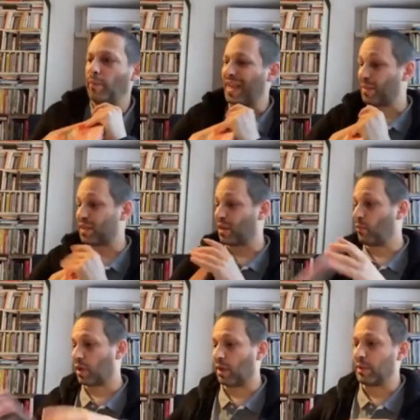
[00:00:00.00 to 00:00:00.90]
especially
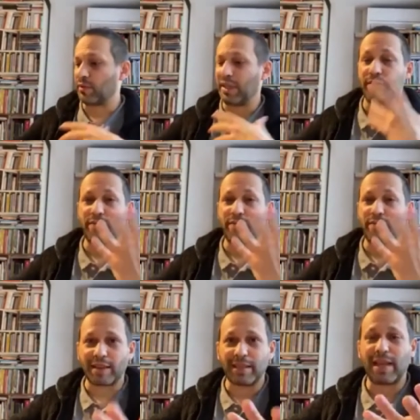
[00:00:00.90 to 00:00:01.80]
working between
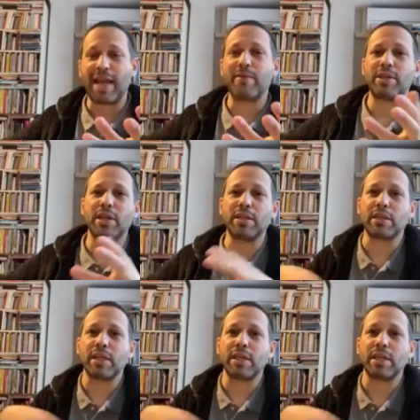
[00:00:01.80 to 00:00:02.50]
inflected languages,